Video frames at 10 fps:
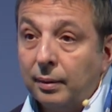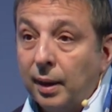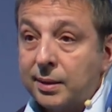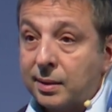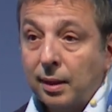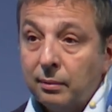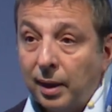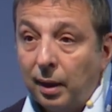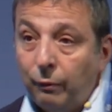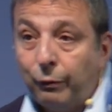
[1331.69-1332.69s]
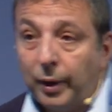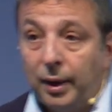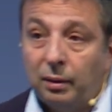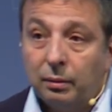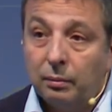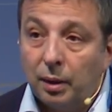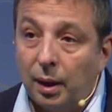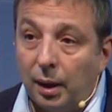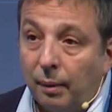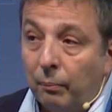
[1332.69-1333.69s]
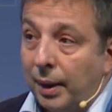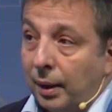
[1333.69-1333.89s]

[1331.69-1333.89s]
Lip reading: It's entirely free, but